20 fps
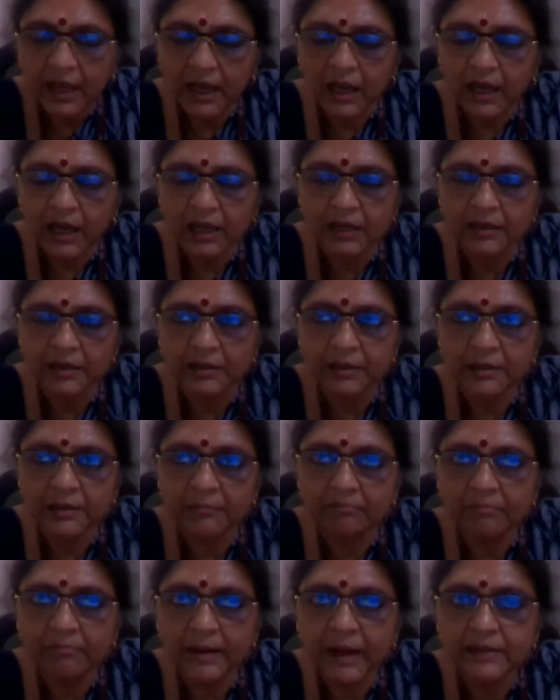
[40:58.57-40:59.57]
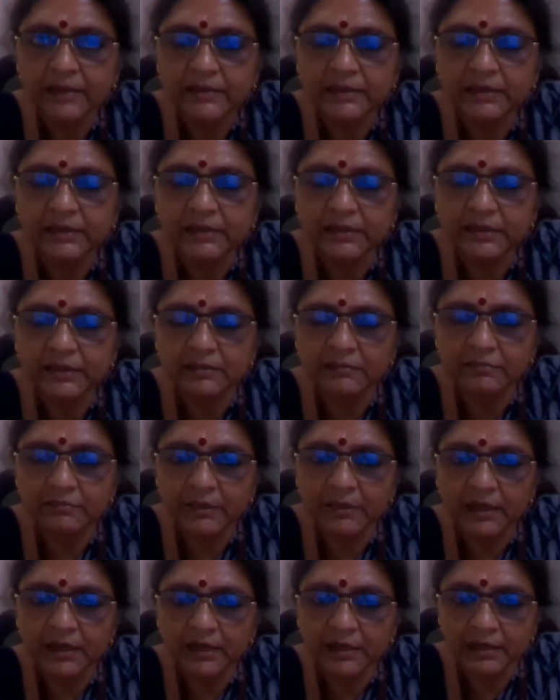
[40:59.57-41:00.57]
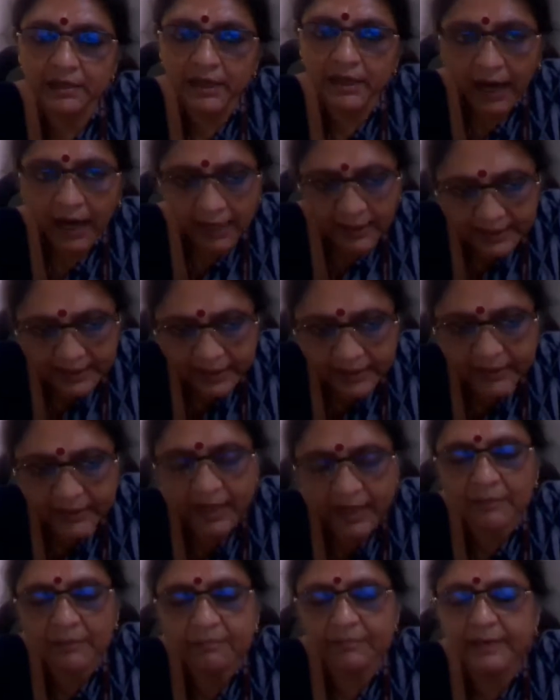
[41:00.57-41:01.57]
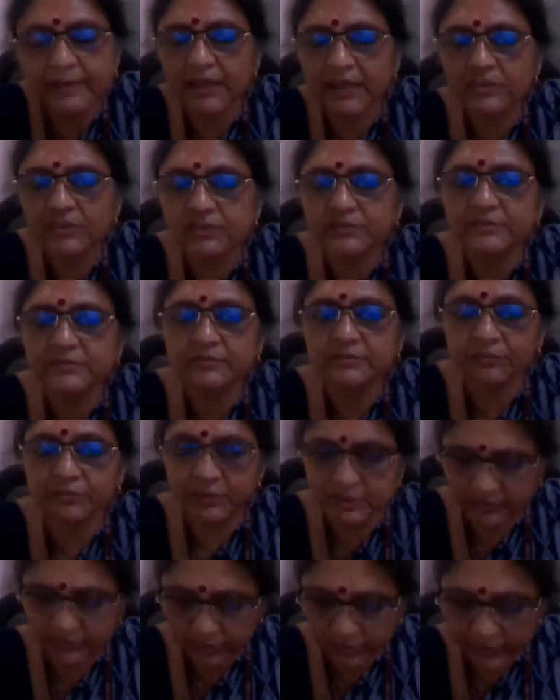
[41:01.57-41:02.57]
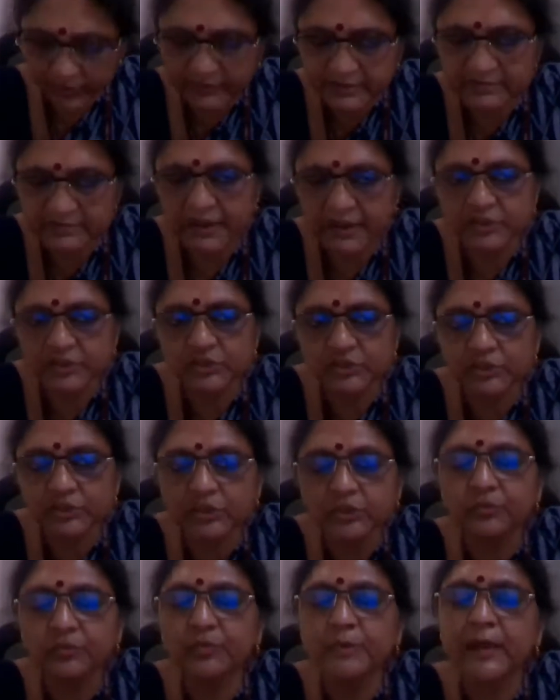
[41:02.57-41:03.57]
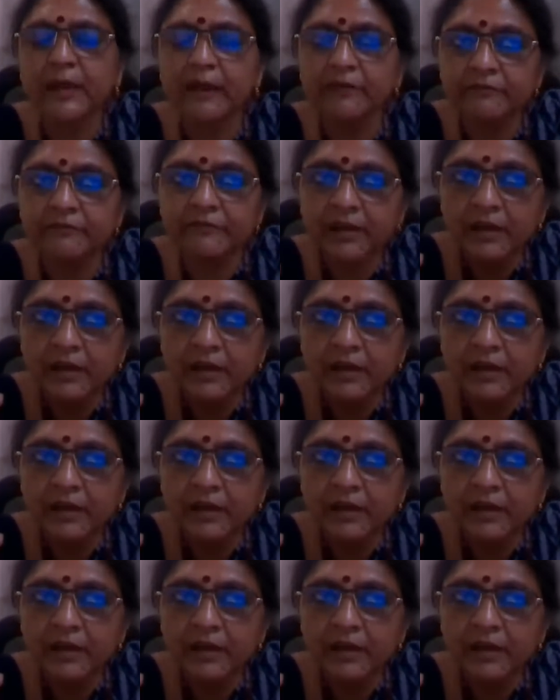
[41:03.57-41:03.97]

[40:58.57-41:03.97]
Uh, but um, uh, hardening applications, which is what I was mentioning you, we have